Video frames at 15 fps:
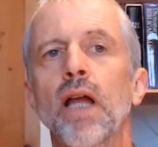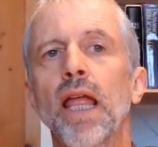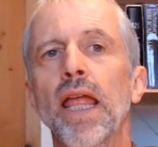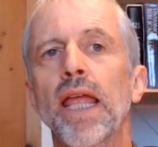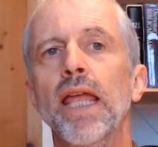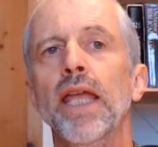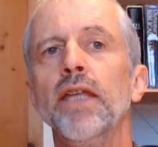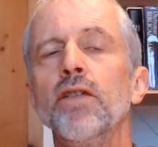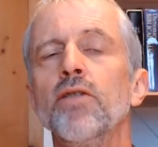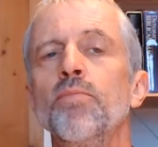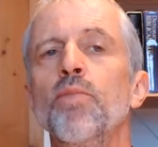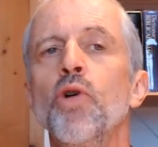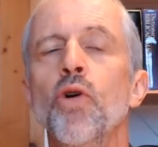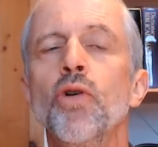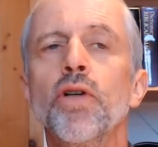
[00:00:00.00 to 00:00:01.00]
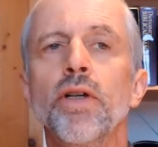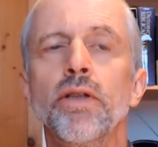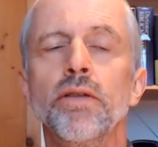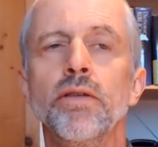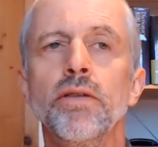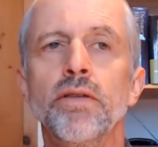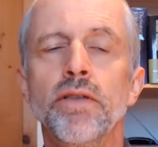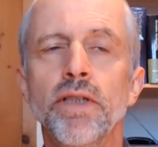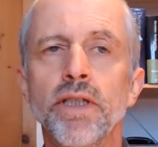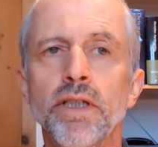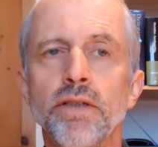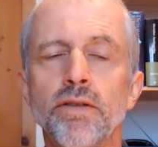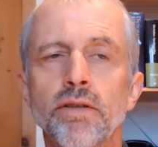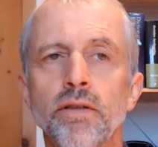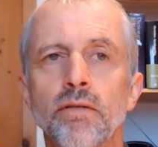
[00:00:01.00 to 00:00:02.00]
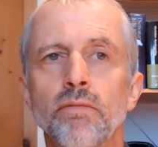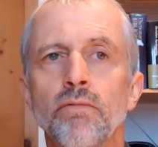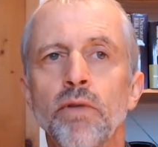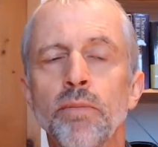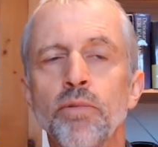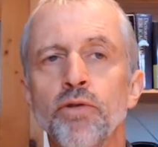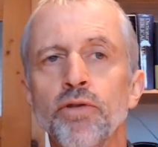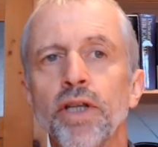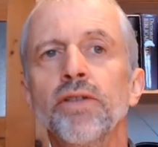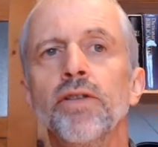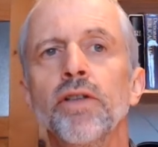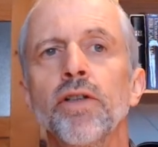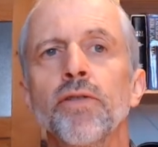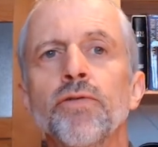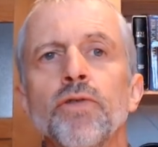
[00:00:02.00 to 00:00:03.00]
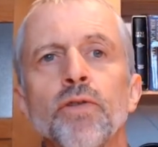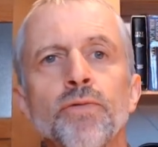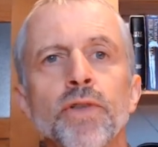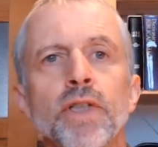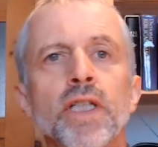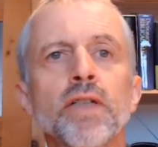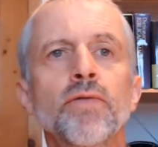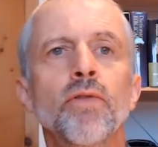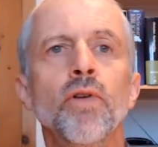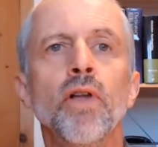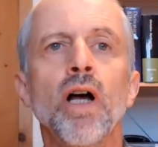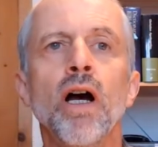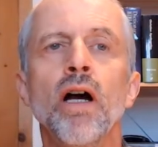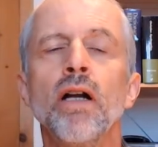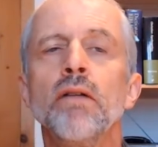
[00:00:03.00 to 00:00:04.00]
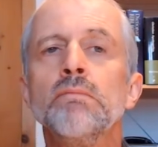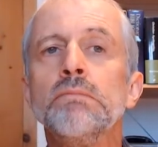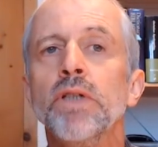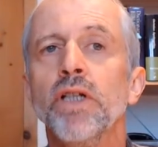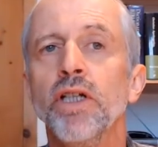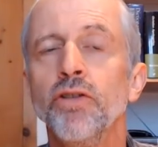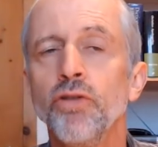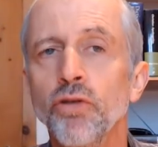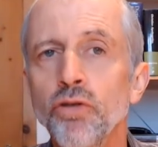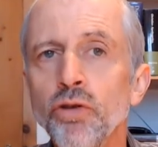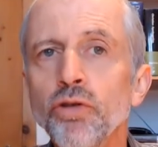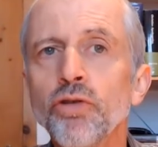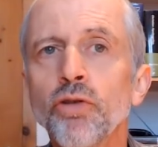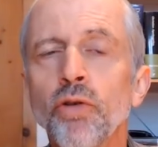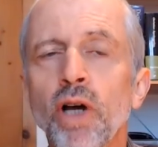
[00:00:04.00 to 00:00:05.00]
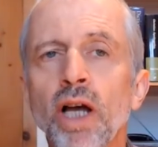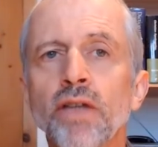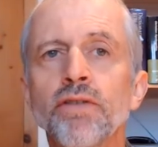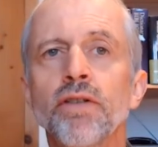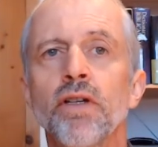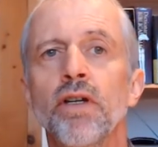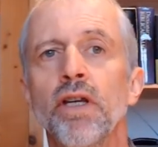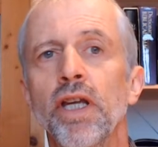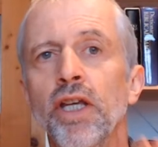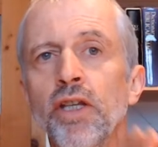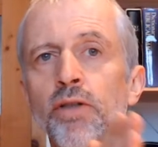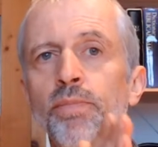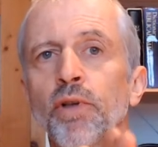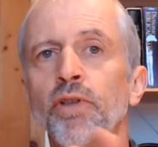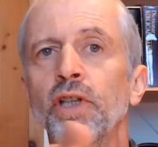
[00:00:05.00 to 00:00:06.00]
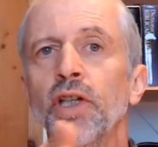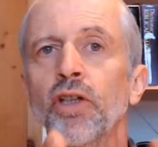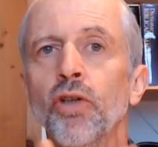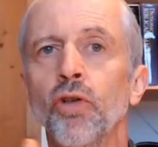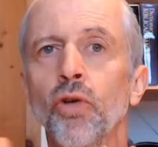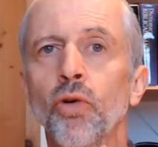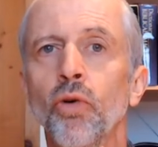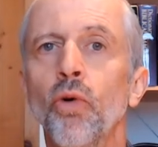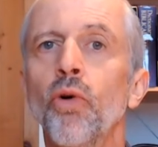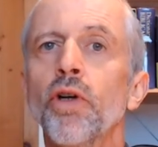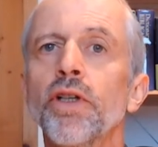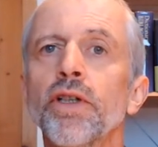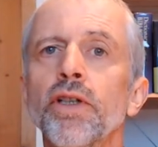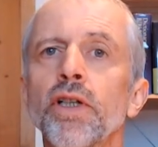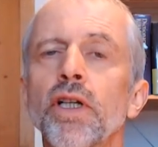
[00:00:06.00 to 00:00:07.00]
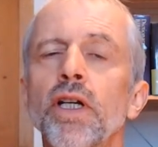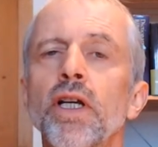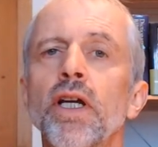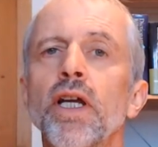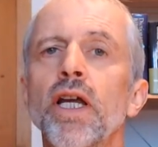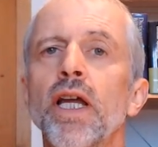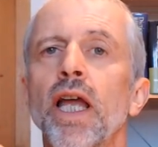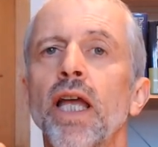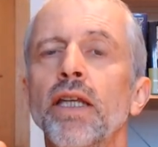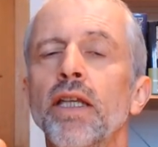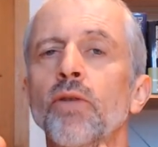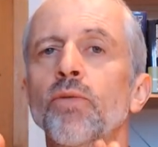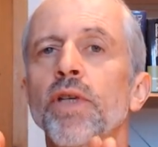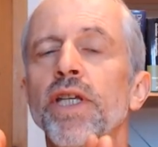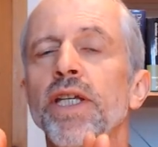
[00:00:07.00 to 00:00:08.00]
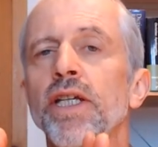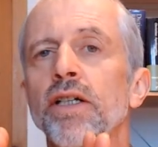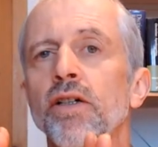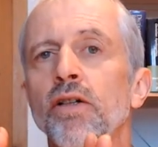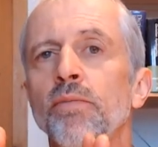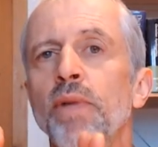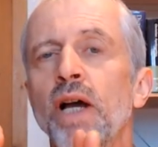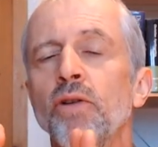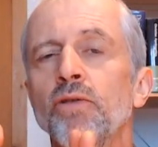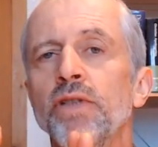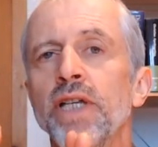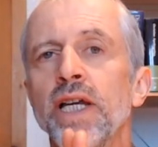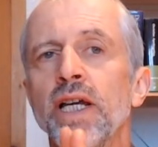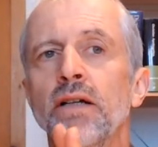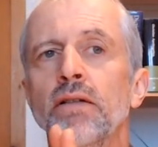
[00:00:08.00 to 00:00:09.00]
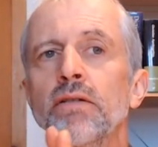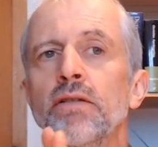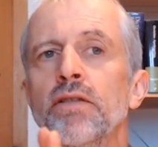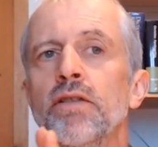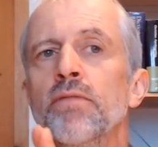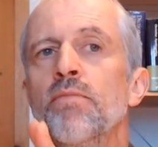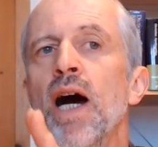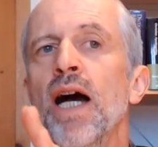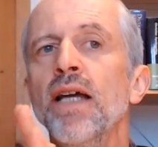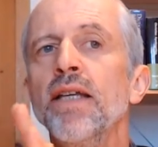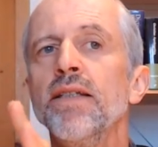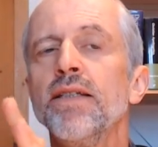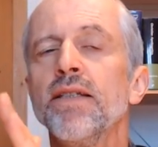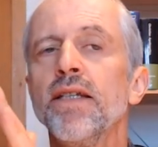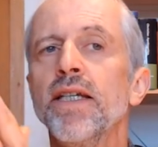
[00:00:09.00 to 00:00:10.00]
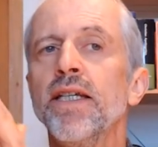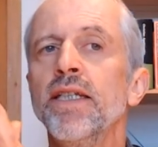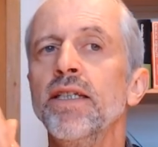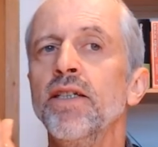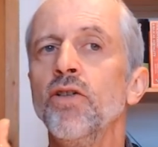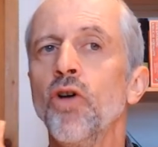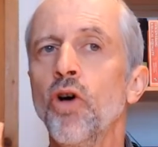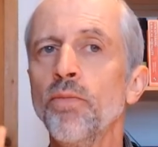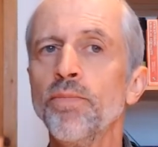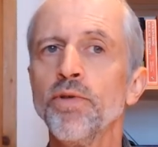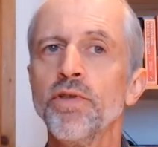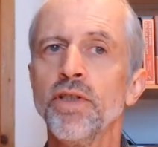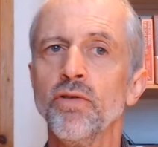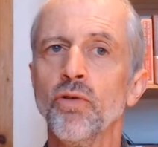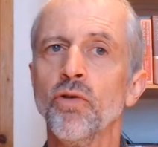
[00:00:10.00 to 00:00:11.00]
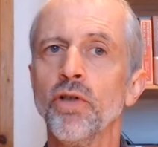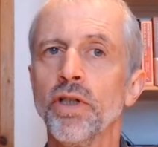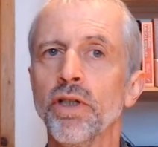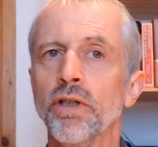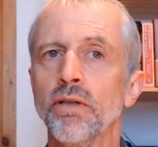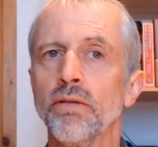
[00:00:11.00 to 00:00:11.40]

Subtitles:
In the book, these representatives of evil are introduced to us in a particular order, and then we hear about their demise in the opposite order.